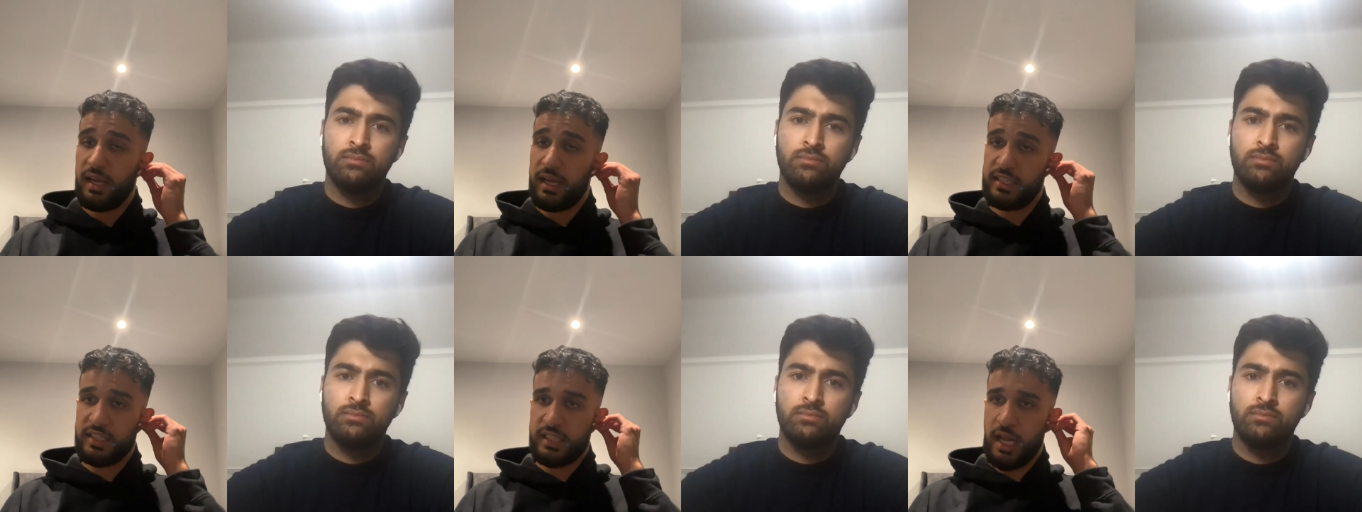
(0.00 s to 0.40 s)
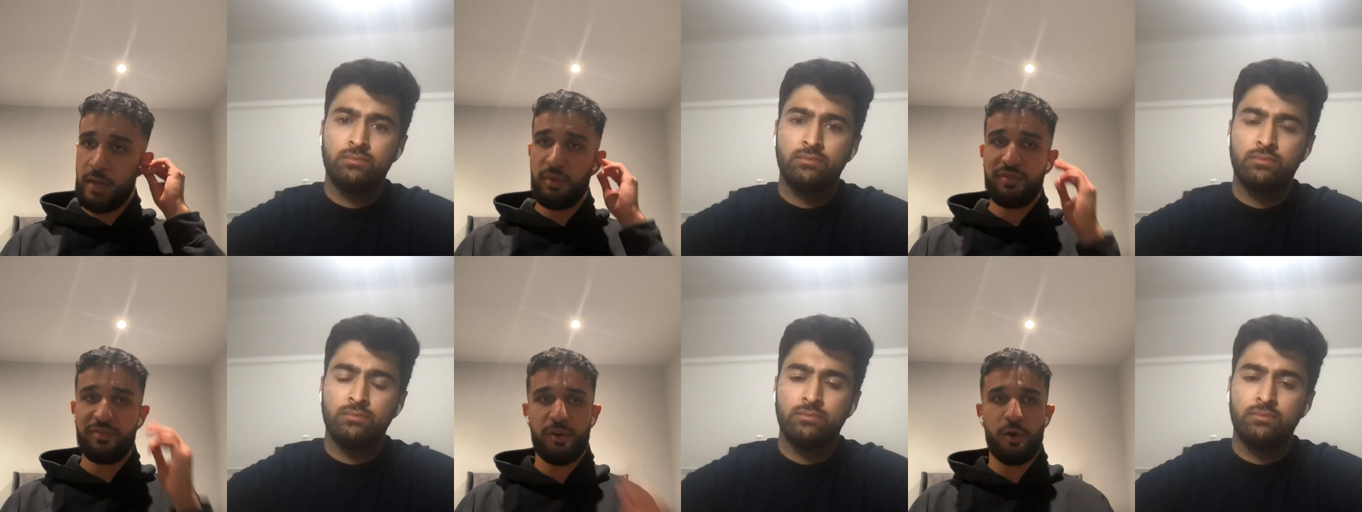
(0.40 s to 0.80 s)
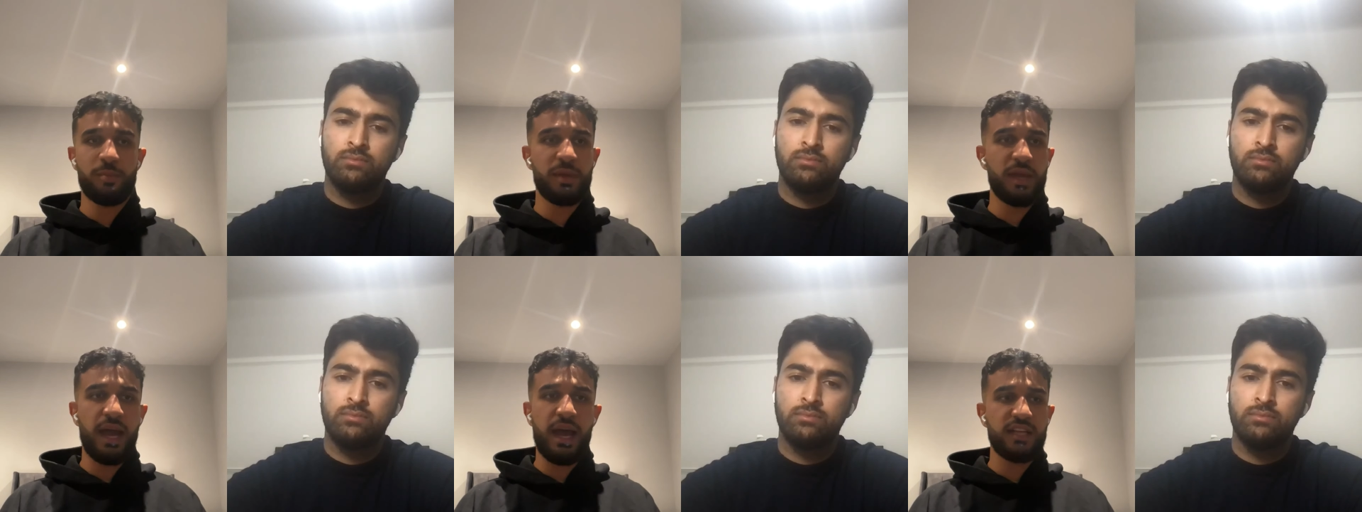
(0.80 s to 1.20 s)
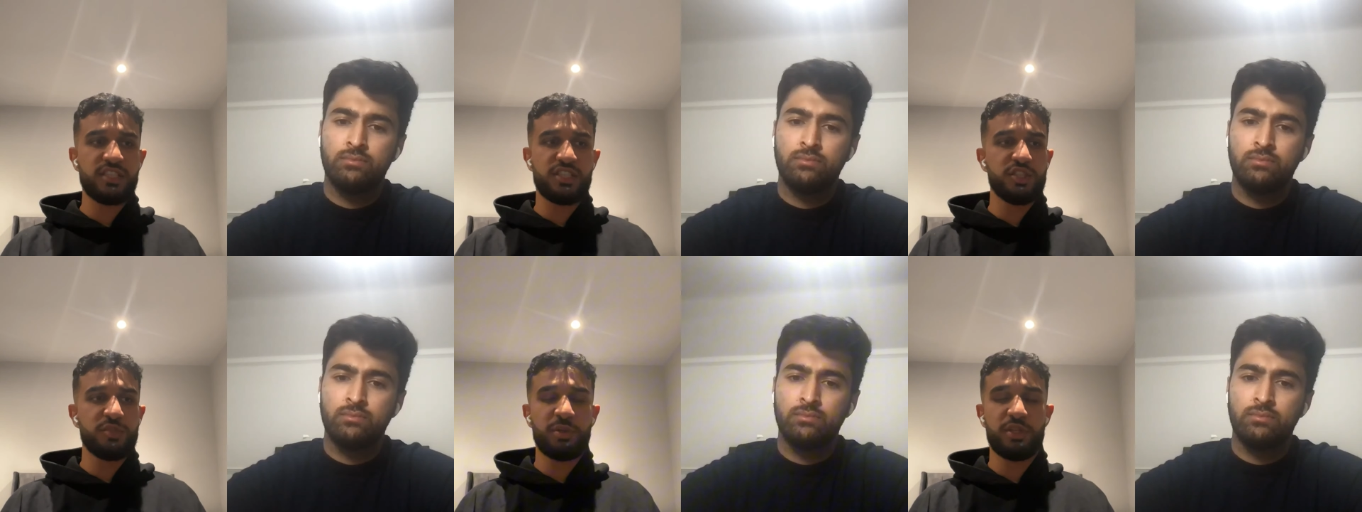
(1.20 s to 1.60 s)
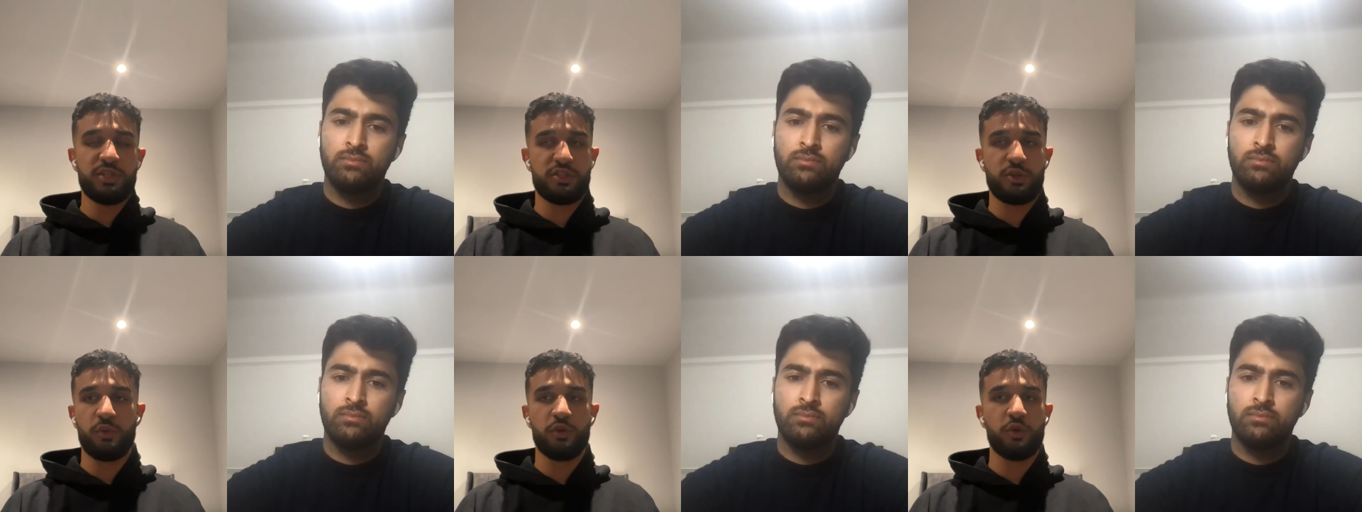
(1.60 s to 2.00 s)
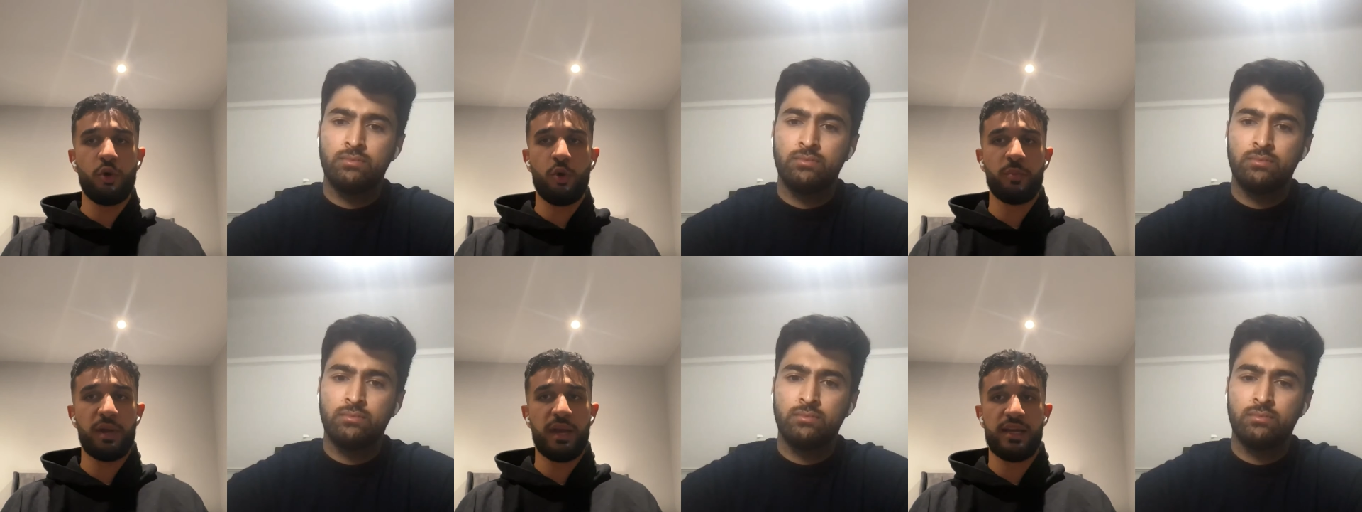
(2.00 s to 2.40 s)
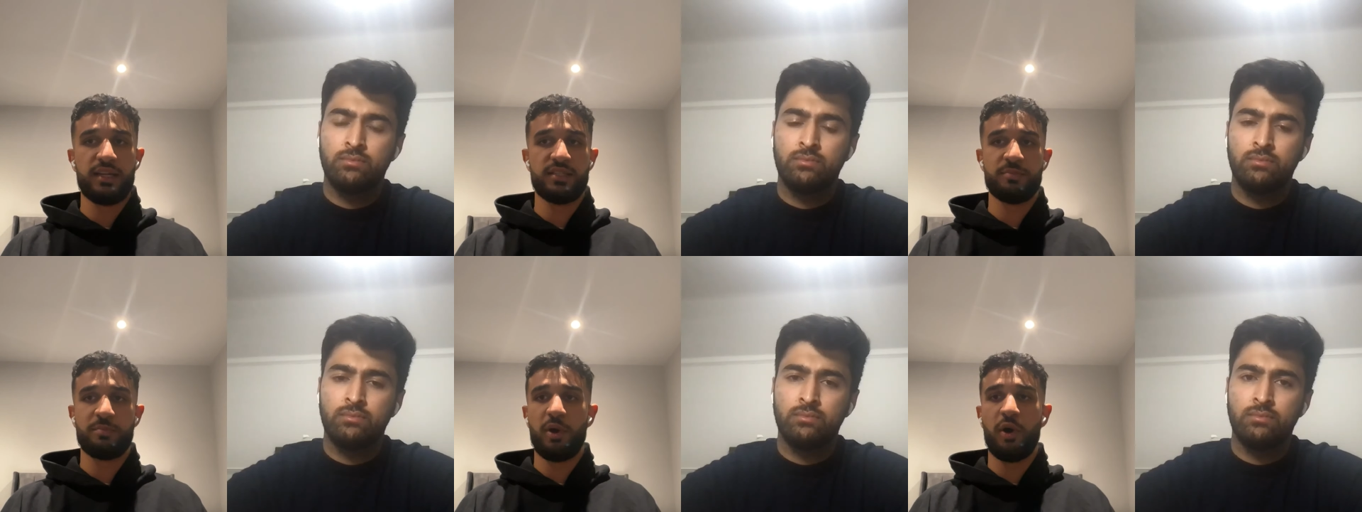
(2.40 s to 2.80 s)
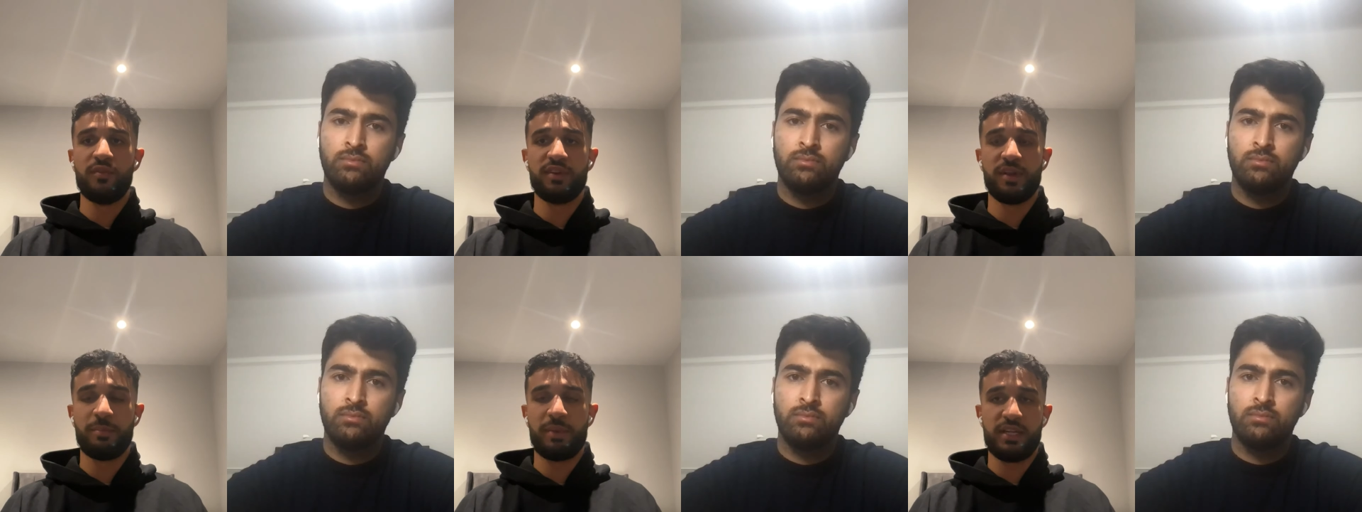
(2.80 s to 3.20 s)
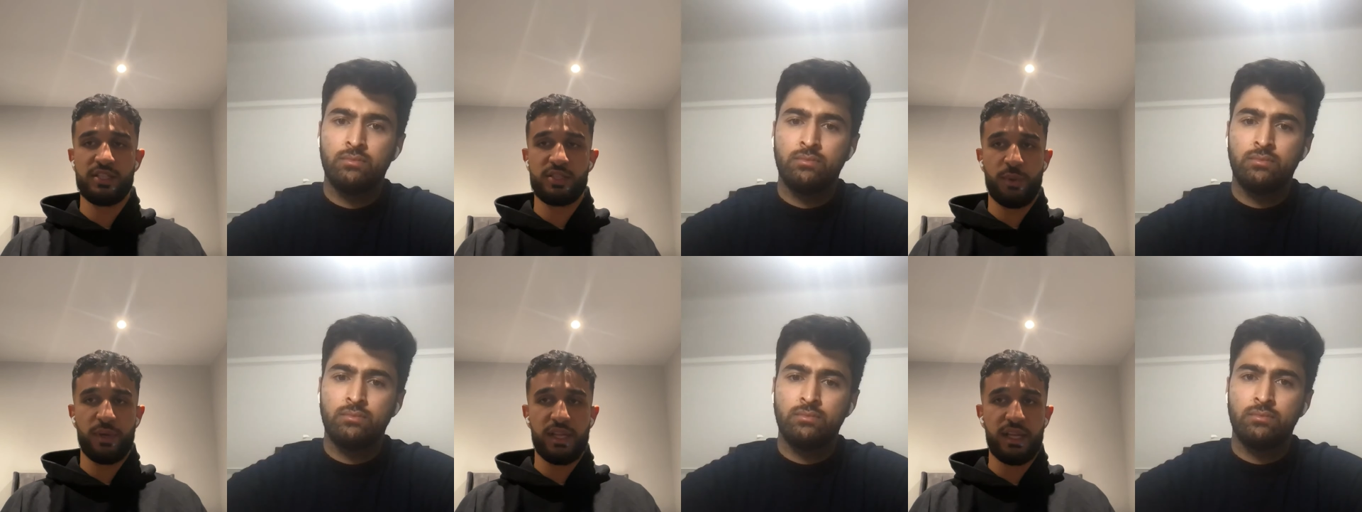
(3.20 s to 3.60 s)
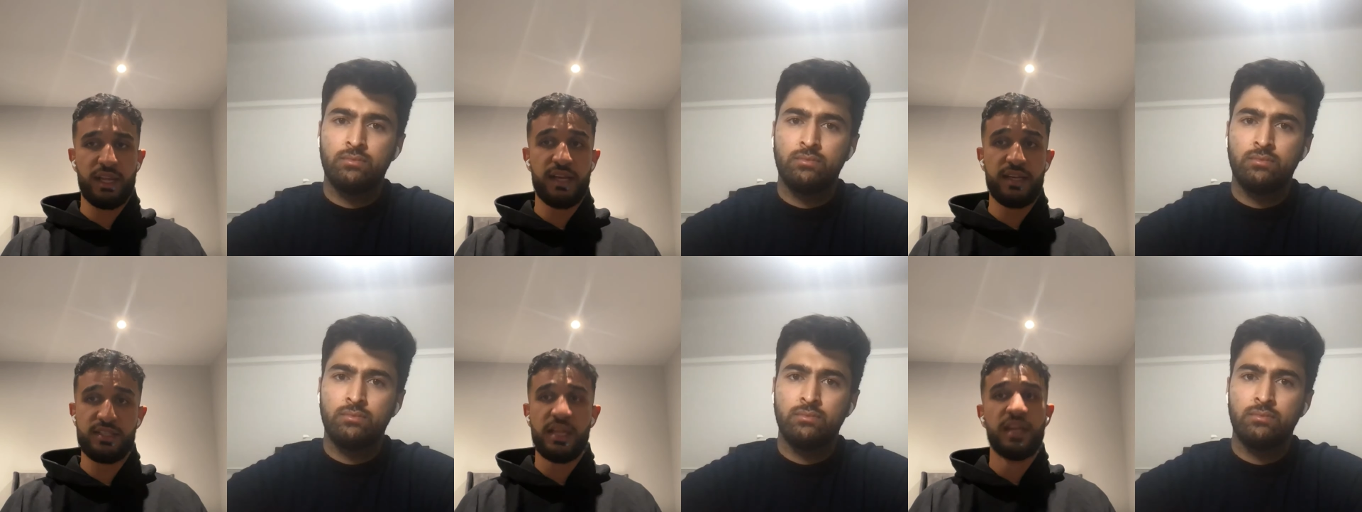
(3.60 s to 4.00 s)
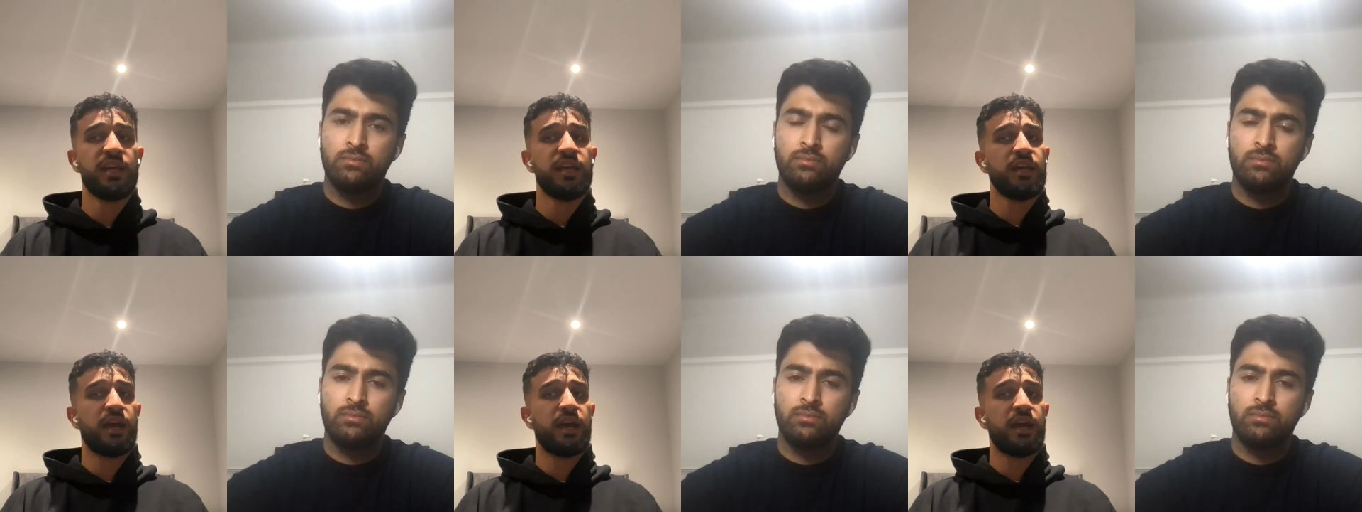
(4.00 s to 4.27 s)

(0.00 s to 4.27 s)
Speaker 1: Islamophobia has just been so normalized over the past 20 years